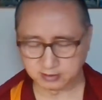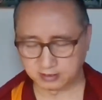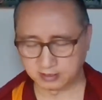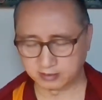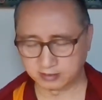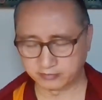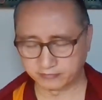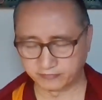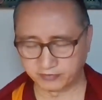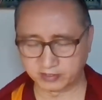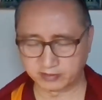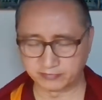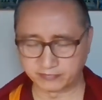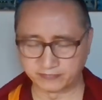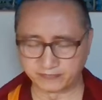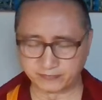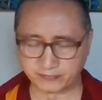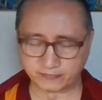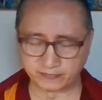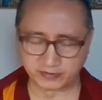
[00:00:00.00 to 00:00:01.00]
then the very
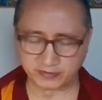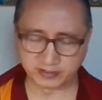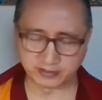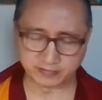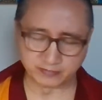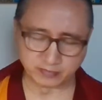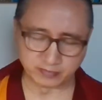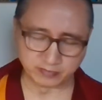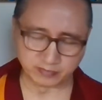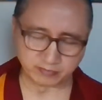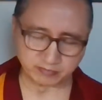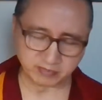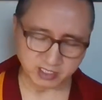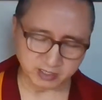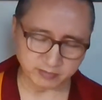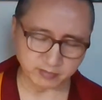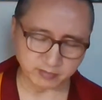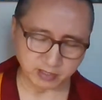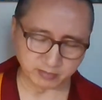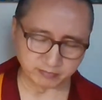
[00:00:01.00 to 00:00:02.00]
very
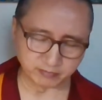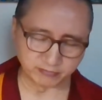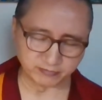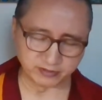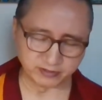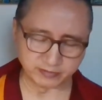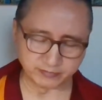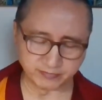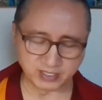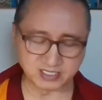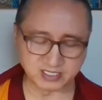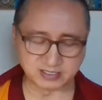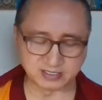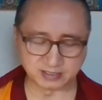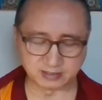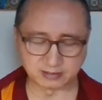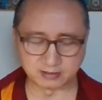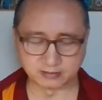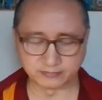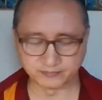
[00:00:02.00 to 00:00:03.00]
minimum, very
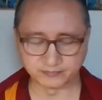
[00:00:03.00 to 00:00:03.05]
basic,